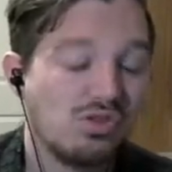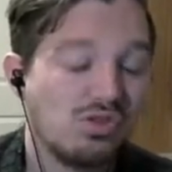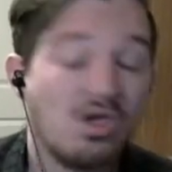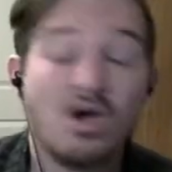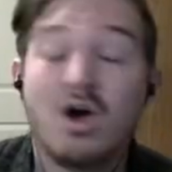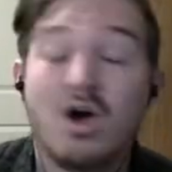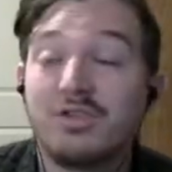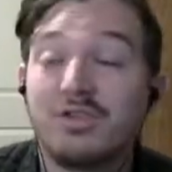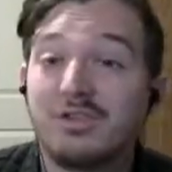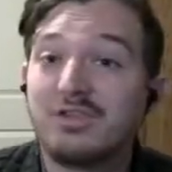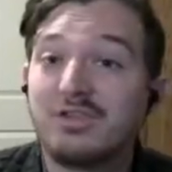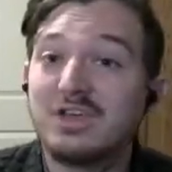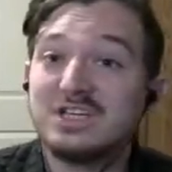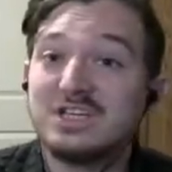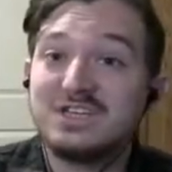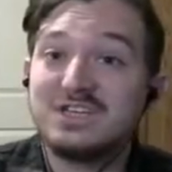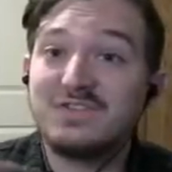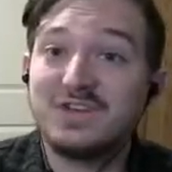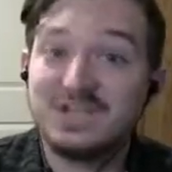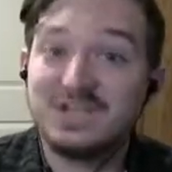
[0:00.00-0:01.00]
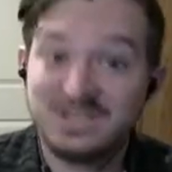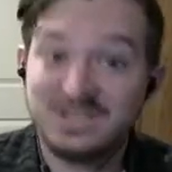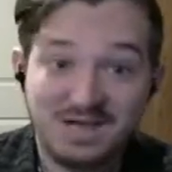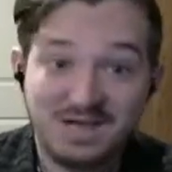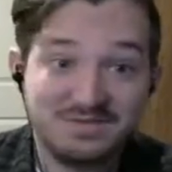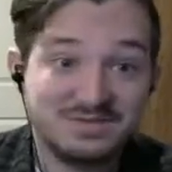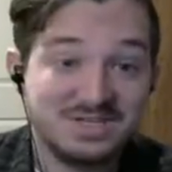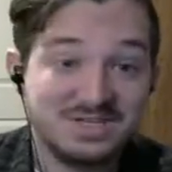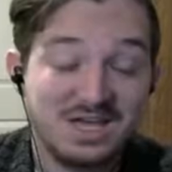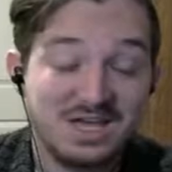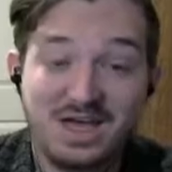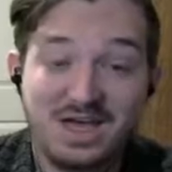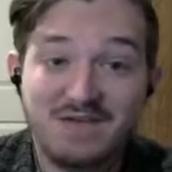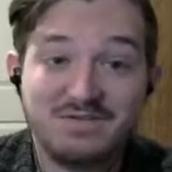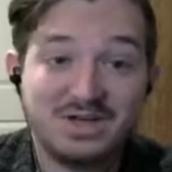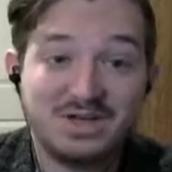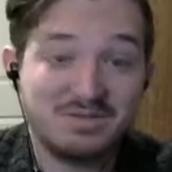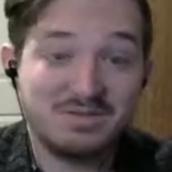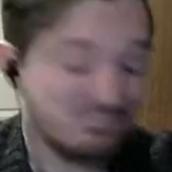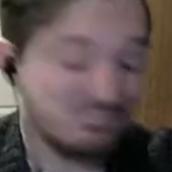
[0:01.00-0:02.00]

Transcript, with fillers: All the things have I I've said have I